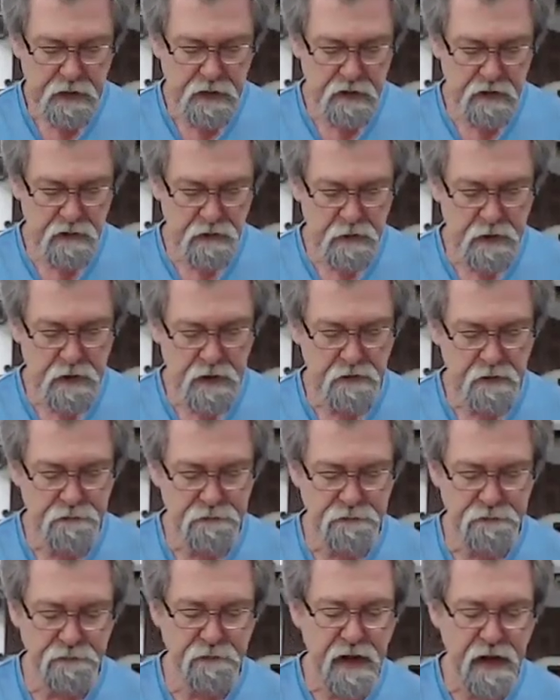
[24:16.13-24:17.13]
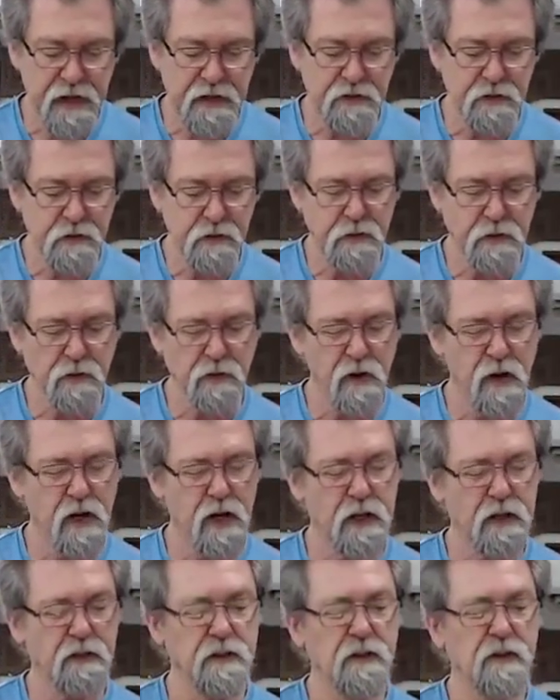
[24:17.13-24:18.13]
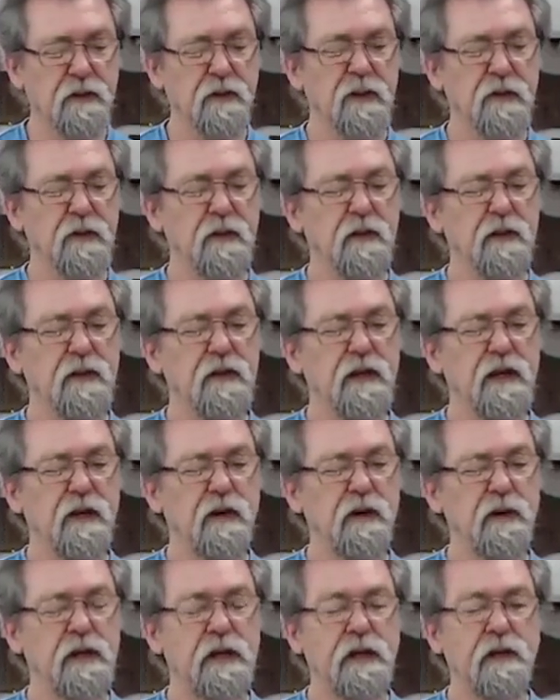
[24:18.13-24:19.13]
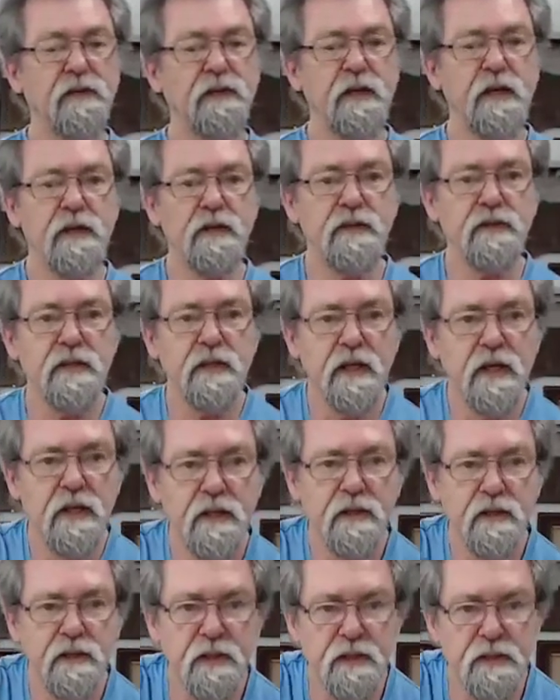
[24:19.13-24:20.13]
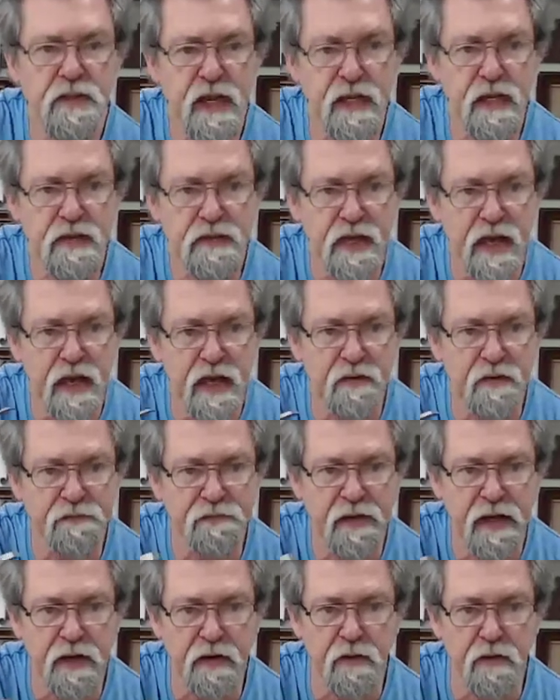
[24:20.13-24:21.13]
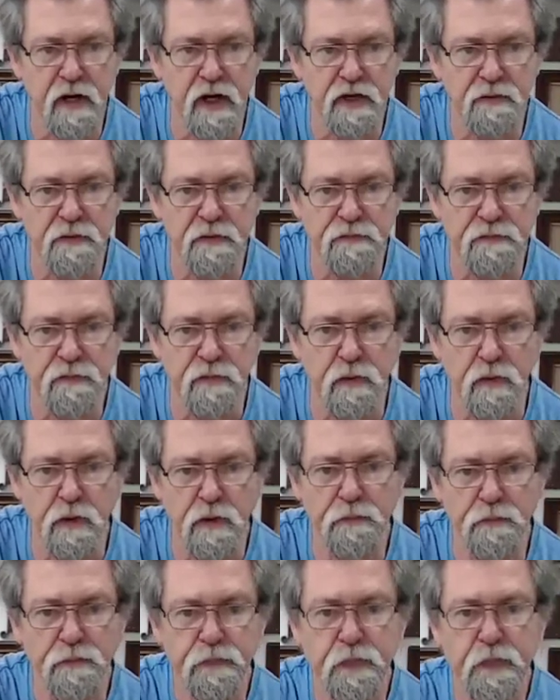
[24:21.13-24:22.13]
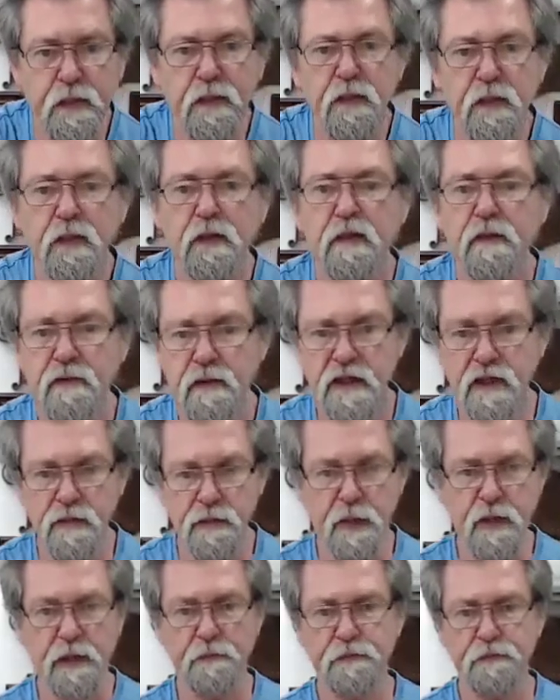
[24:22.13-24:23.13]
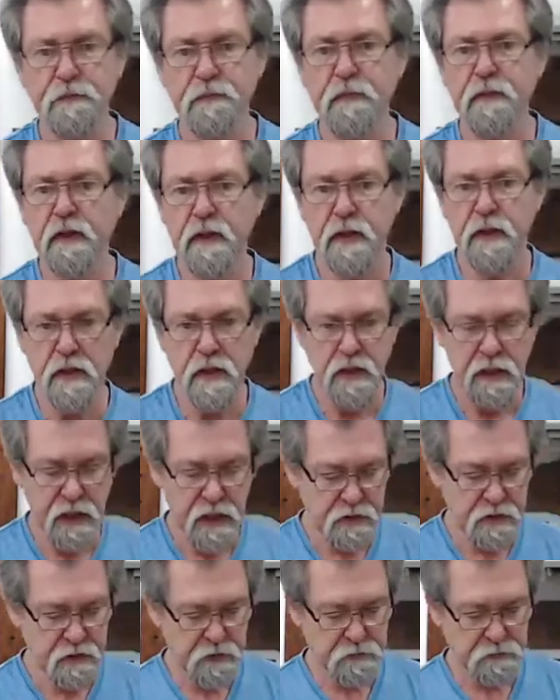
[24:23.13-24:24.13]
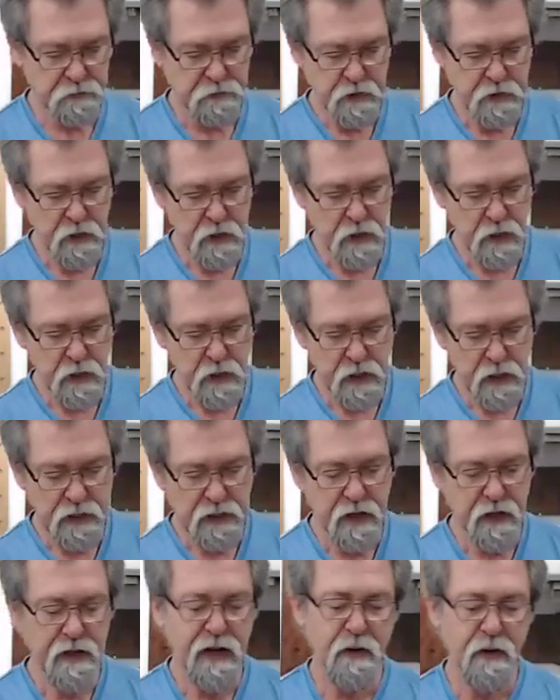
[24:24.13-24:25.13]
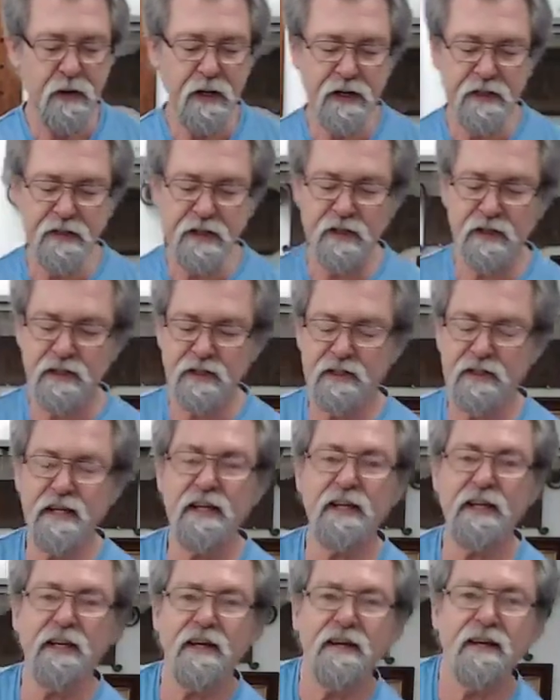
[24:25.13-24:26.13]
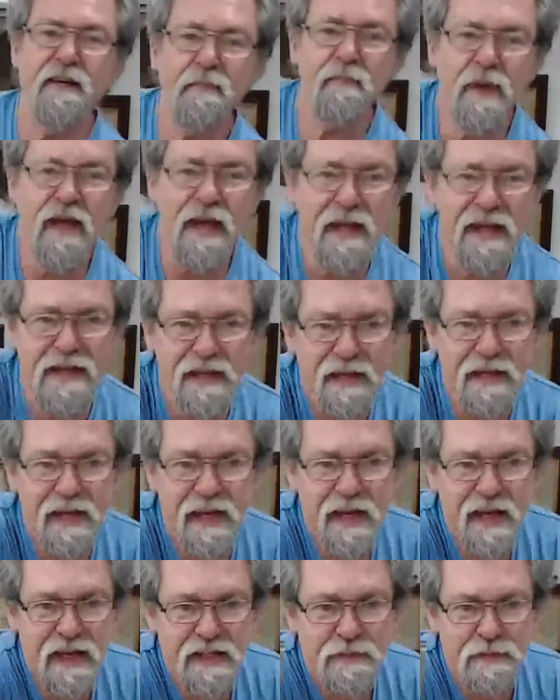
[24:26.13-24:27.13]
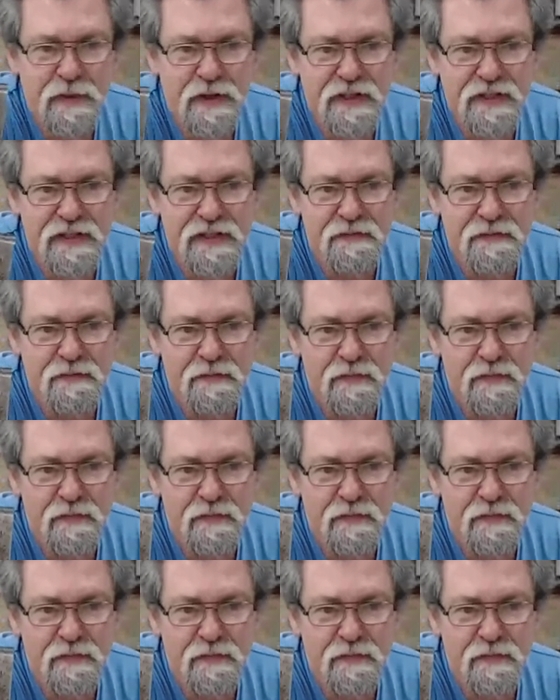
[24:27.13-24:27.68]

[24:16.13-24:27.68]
gives me a flat grind. Now, looking at this, this has had a flat grind before. Thanks, Peter. Excellent. Okay, now it's a stinker. The blade has been,